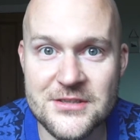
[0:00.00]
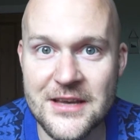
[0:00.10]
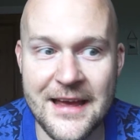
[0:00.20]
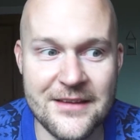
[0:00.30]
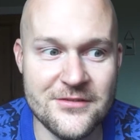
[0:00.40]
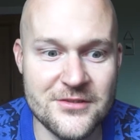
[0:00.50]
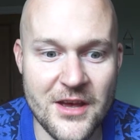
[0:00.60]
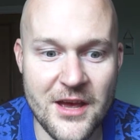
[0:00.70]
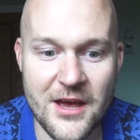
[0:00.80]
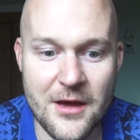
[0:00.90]
and
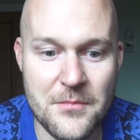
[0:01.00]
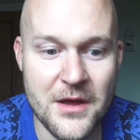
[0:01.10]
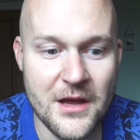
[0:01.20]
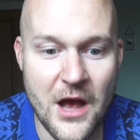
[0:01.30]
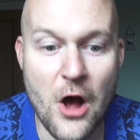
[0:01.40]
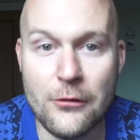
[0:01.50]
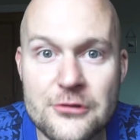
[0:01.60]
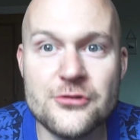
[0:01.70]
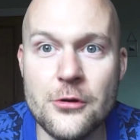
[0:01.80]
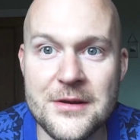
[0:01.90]

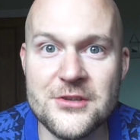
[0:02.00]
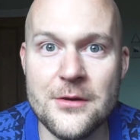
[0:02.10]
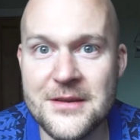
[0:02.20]
altruism.